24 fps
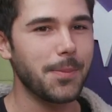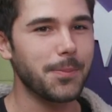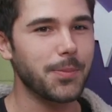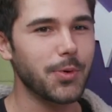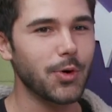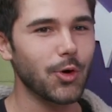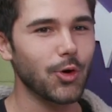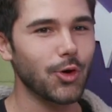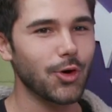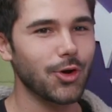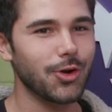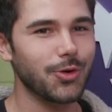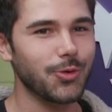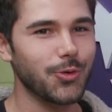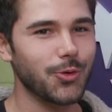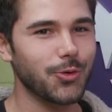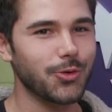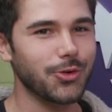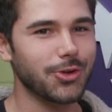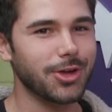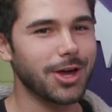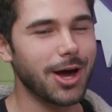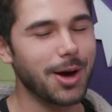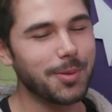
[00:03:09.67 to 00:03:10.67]
But
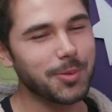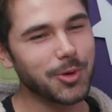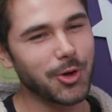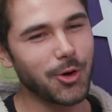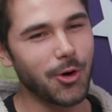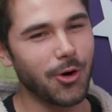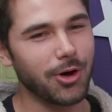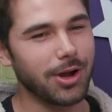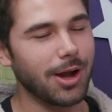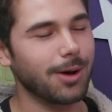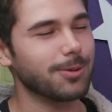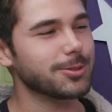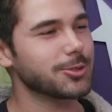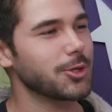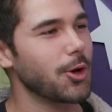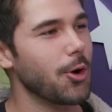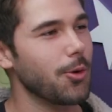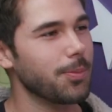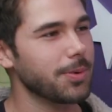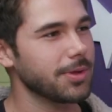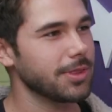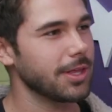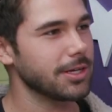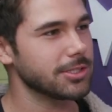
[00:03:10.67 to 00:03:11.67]
coming on, I was
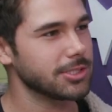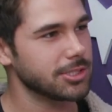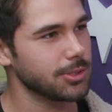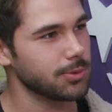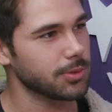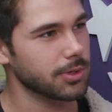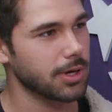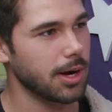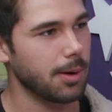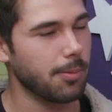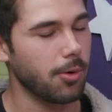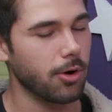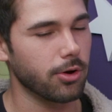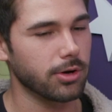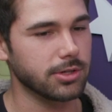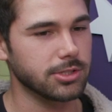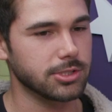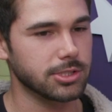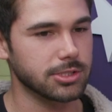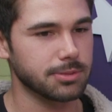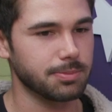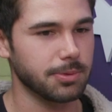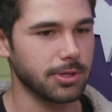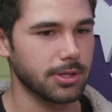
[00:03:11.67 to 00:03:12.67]
hoping that she would come on and
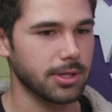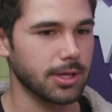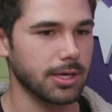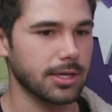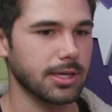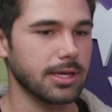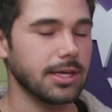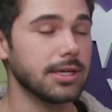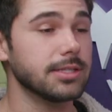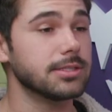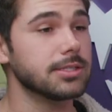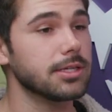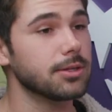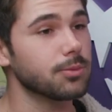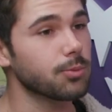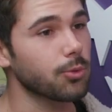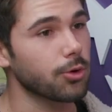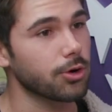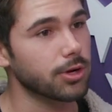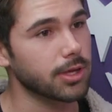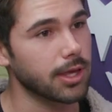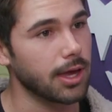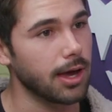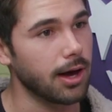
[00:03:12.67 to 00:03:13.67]
just be like, it didn't
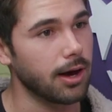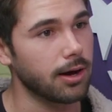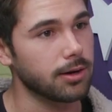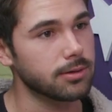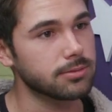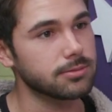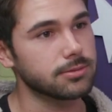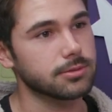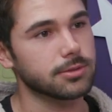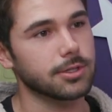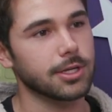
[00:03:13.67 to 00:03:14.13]
work out.